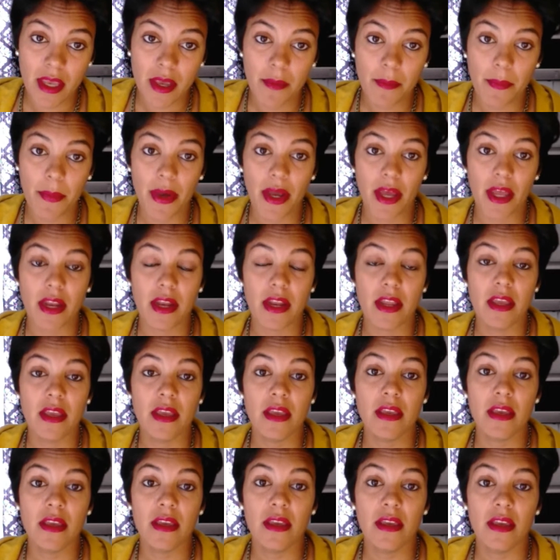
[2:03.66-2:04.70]
But
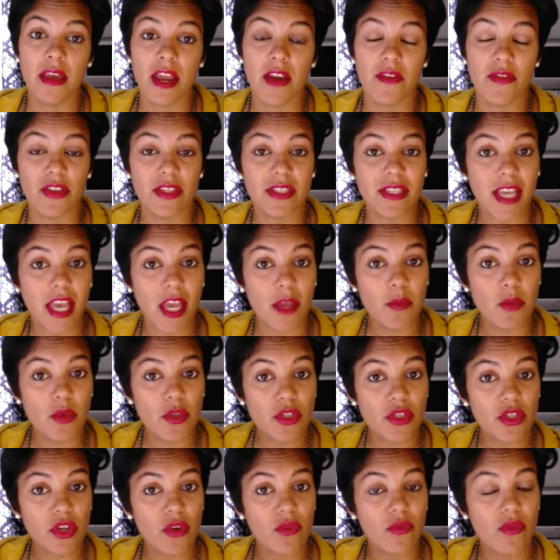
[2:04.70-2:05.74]
every time you
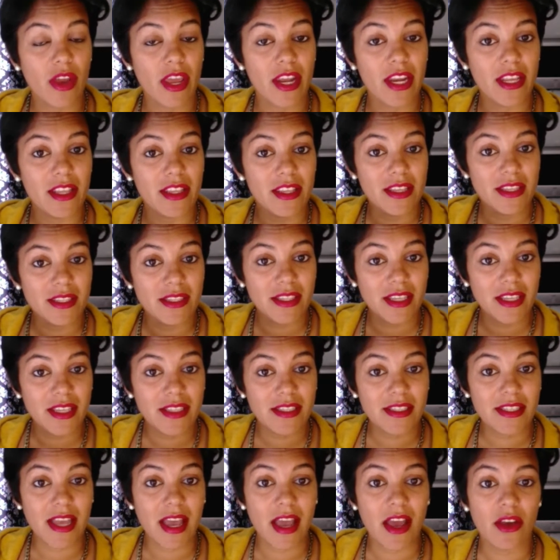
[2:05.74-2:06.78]
start writing these
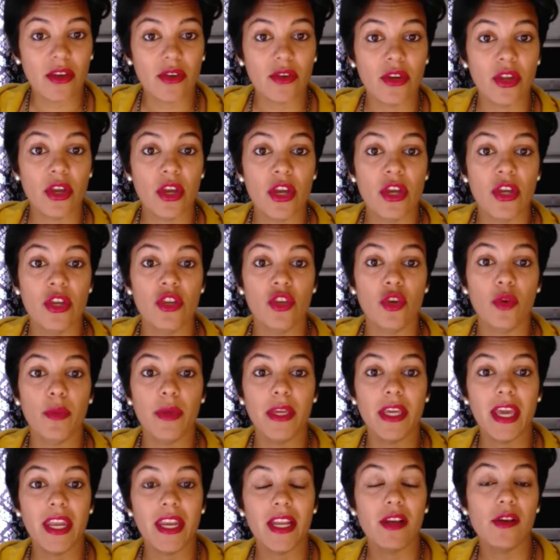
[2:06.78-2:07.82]
things down, you'll be
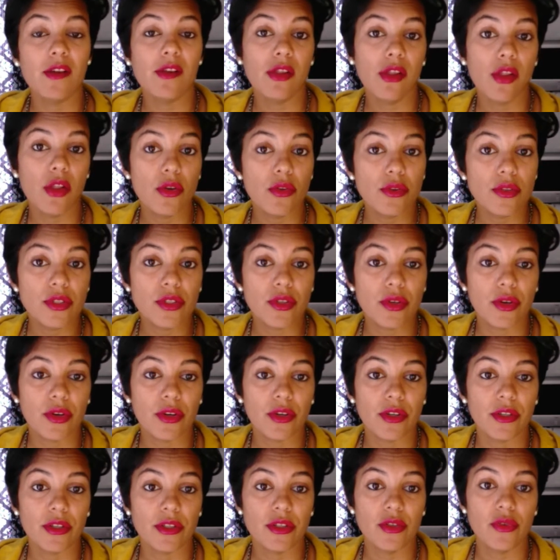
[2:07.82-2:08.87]
getting
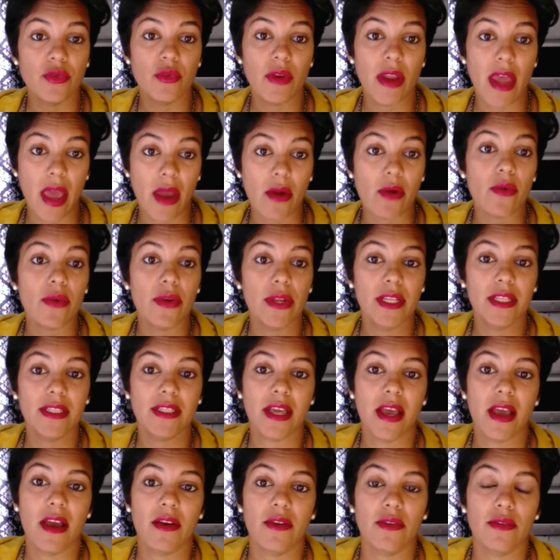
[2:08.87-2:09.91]
closer to narrowing
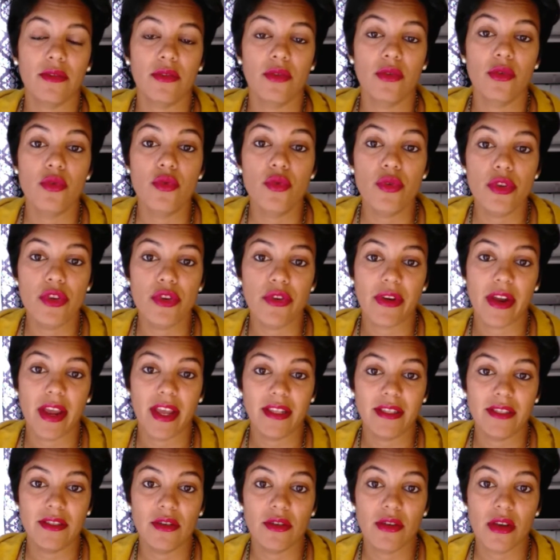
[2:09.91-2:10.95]
down who your
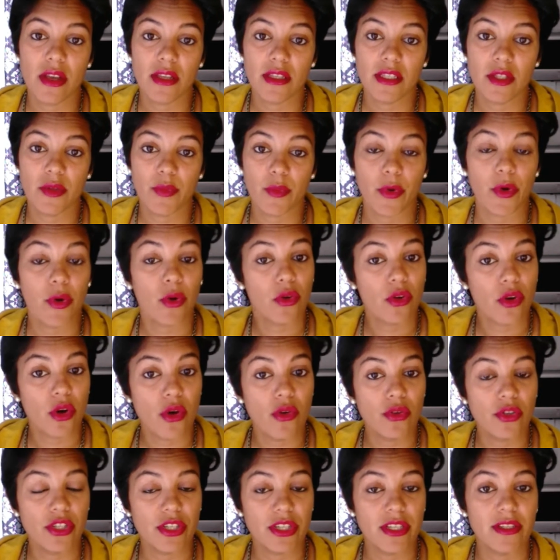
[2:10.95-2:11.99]
ideal customer or
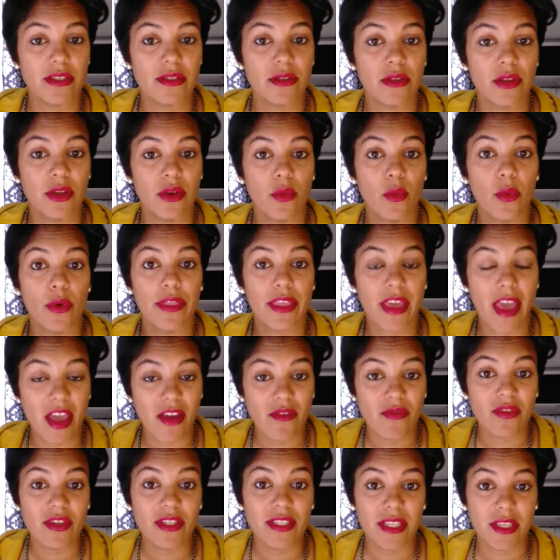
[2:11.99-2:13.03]
coach is with
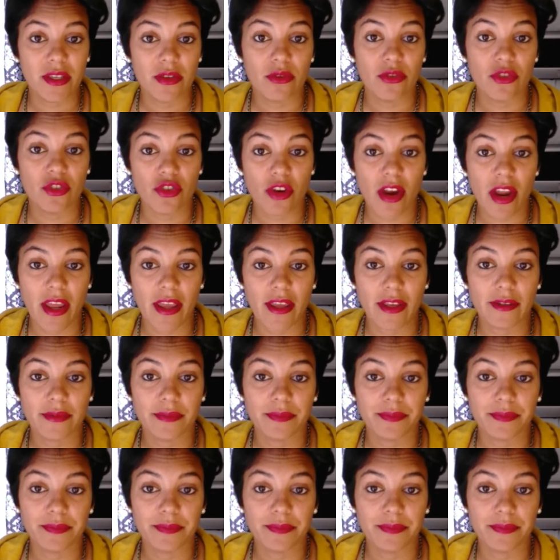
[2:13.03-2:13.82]
every single try.